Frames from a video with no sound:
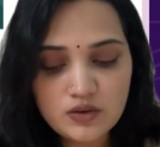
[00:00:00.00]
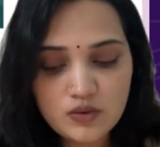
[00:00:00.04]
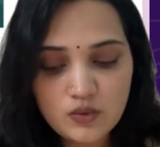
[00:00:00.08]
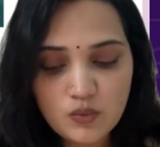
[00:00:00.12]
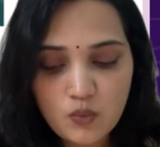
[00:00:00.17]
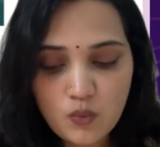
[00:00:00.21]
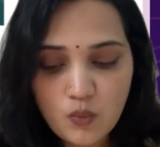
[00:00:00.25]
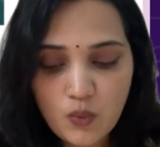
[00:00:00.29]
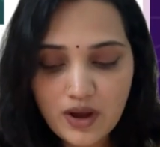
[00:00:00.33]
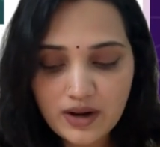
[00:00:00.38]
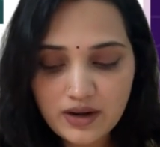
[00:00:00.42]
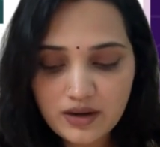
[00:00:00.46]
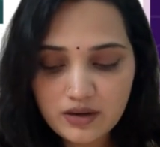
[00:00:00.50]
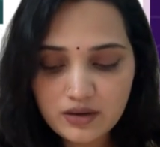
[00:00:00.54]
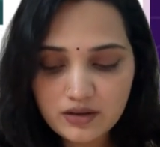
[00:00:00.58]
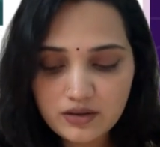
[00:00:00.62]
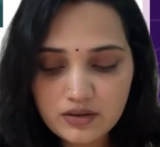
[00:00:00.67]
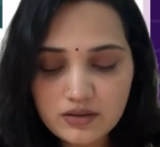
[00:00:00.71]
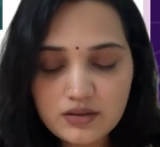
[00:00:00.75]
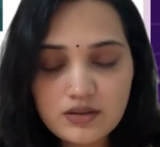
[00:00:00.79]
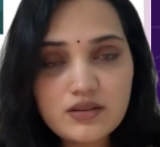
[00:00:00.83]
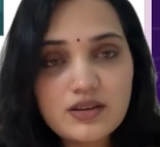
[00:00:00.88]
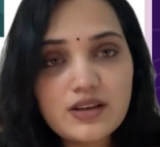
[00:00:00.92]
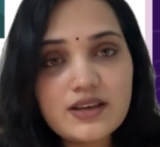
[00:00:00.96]
One
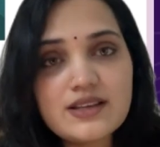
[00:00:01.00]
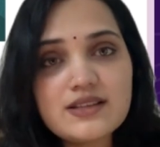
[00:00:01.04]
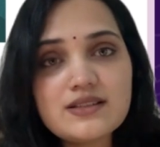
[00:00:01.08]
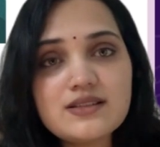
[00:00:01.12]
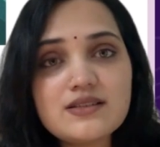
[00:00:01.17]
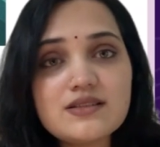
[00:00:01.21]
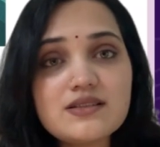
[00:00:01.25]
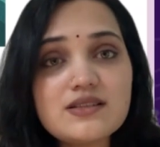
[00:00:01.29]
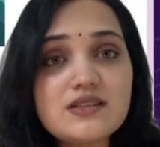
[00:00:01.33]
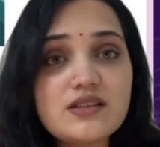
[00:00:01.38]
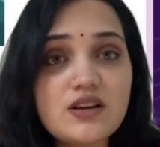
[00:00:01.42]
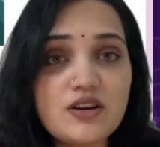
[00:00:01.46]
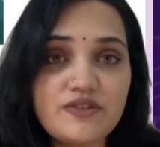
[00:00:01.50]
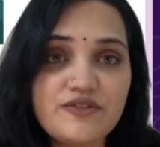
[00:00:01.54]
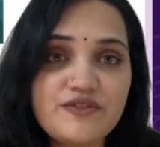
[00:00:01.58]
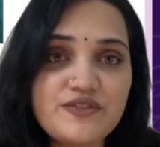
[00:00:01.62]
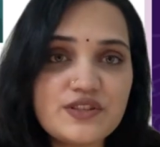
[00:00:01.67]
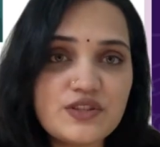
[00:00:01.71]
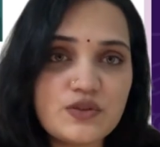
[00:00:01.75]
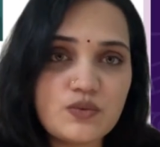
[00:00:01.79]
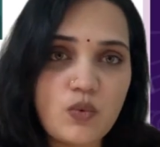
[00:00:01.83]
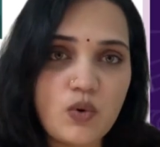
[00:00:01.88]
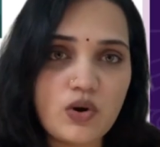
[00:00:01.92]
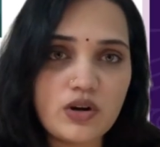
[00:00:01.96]
is
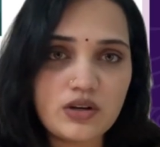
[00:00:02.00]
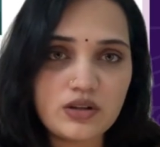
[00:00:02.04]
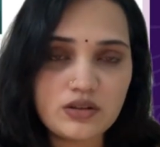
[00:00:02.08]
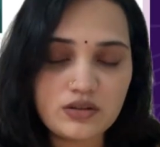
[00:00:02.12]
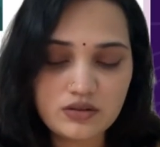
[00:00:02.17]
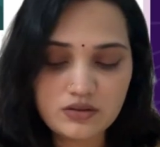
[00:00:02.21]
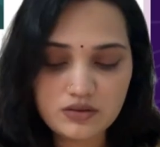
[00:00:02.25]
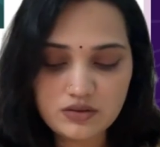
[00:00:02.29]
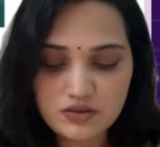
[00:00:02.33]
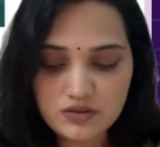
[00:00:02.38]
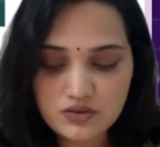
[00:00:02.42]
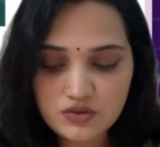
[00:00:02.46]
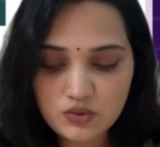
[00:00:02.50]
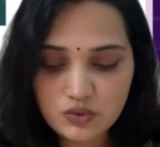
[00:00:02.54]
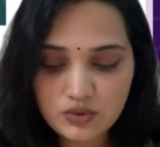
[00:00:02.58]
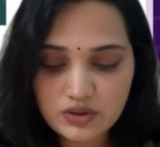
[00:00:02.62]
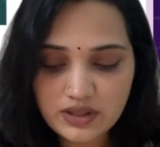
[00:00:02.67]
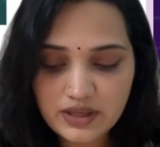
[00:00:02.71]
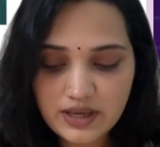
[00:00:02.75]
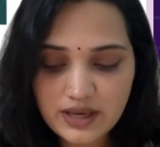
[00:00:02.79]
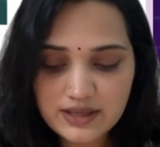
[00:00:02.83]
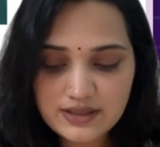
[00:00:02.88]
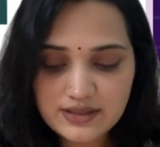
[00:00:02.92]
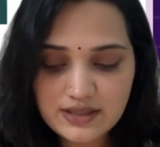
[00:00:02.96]
surface water. So
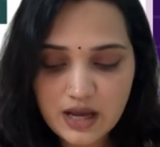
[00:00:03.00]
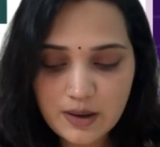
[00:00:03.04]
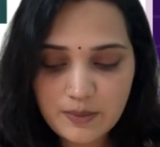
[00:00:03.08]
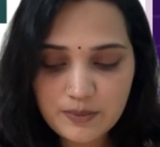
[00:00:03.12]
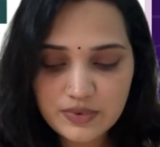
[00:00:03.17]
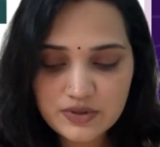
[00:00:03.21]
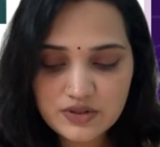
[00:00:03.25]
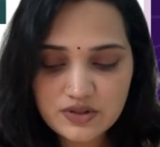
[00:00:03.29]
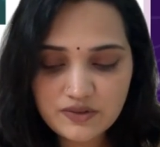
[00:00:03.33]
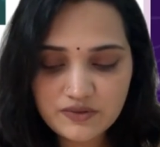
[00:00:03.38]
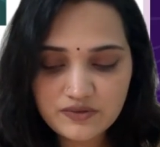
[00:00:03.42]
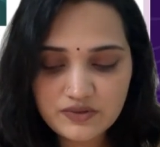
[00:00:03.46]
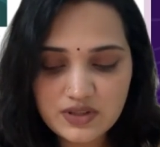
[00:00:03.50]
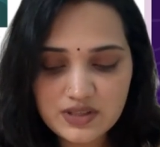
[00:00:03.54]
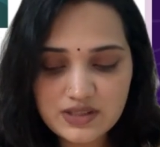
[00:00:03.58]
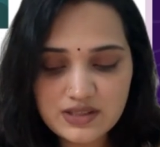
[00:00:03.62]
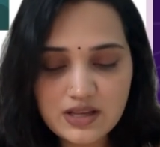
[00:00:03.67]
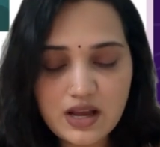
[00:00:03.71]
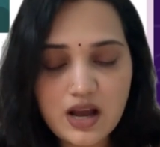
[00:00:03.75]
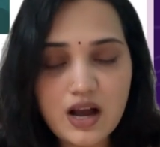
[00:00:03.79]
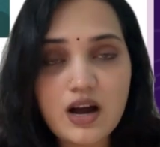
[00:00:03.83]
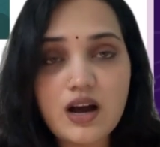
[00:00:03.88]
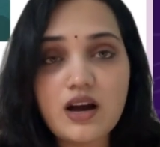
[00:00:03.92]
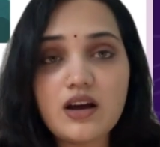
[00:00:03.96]
the examples of
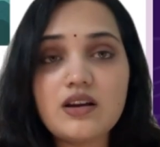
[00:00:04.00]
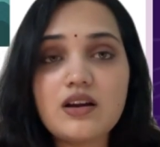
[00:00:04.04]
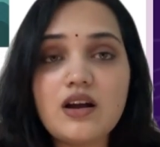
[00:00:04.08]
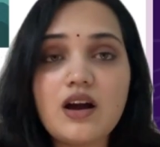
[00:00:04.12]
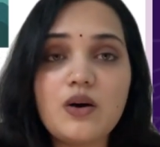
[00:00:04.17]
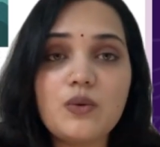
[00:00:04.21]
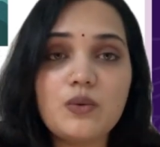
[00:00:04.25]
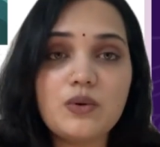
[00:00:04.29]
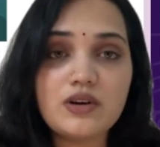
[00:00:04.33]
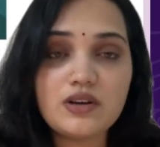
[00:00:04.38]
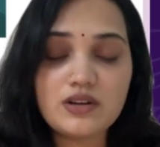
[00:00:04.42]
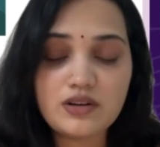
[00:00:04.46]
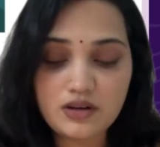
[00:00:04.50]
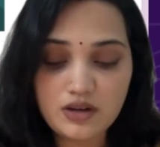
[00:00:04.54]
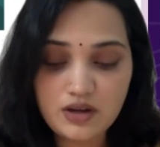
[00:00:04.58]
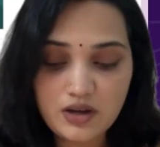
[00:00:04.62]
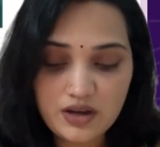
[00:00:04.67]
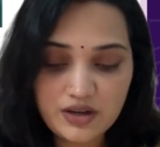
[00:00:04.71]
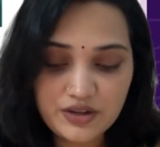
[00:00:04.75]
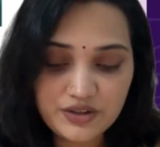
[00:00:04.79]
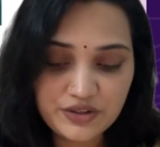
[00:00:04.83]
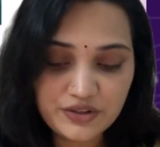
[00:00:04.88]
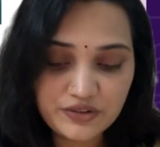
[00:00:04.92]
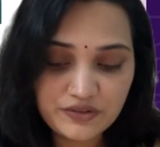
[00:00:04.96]
this are our
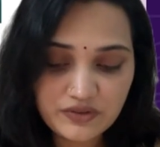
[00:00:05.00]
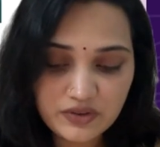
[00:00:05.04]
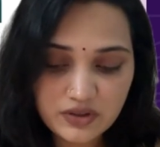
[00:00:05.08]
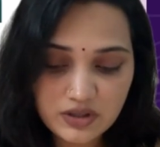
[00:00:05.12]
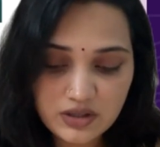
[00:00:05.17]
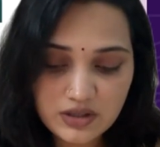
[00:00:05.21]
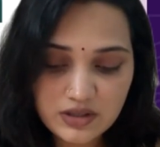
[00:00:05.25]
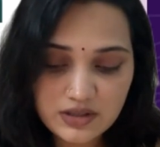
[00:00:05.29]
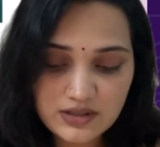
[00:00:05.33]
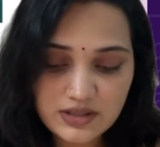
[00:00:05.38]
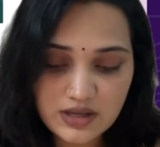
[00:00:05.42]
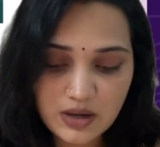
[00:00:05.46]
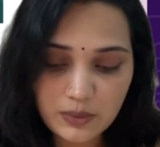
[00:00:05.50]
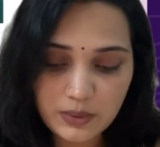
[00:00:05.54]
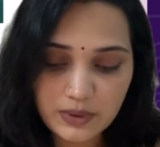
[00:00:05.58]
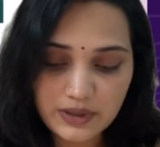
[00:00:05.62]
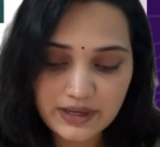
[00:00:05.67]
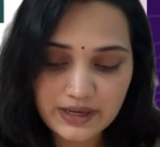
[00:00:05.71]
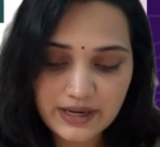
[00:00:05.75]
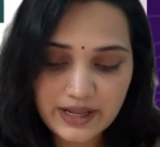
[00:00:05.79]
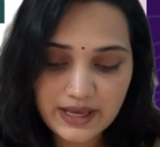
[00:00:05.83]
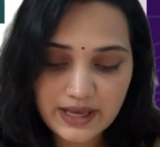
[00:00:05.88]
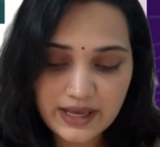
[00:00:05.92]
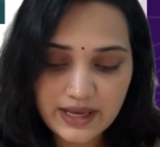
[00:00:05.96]
rivers, our
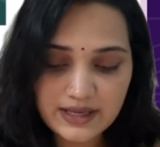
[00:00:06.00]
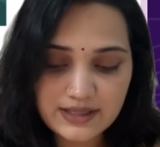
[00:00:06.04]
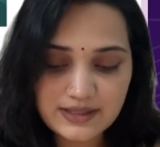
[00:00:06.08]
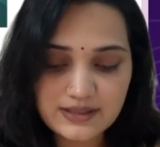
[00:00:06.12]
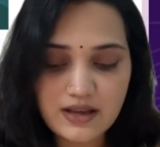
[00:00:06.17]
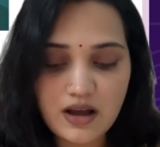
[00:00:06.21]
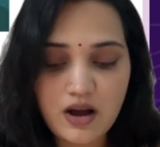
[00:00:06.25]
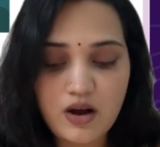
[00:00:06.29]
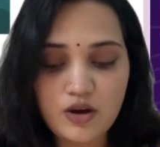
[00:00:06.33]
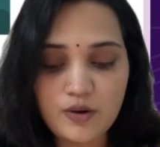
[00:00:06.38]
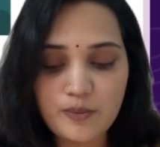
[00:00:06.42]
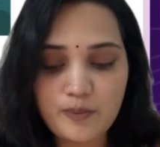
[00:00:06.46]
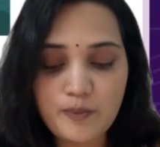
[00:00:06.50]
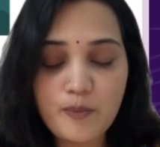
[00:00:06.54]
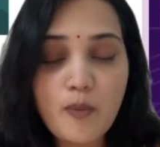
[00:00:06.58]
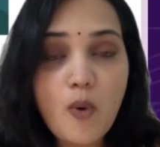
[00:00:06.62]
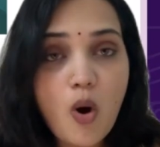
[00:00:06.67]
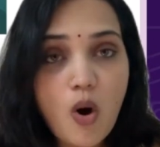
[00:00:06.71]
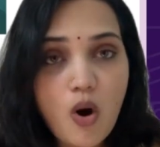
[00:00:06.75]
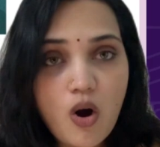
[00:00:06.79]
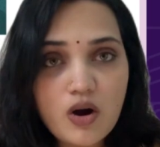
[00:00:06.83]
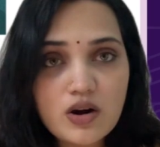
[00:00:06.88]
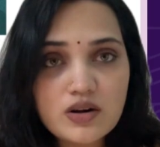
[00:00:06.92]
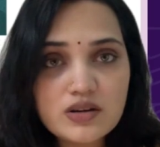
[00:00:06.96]
lakes, our
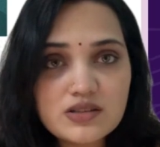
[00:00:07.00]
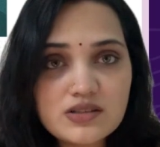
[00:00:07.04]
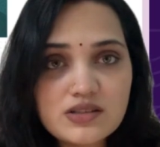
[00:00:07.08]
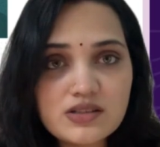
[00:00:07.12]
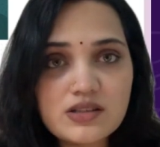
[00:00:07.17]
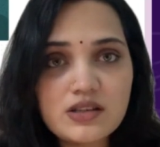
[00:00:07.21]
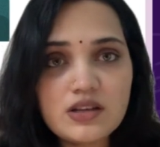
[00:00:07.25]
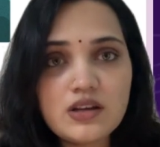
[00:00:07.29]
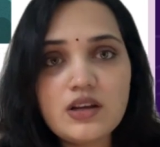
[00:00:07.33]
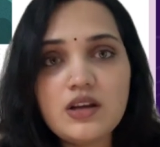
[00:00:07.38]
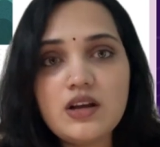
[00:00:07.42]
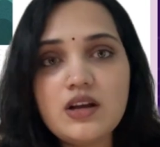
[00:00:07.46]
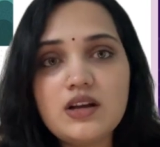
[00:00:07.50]
ponds.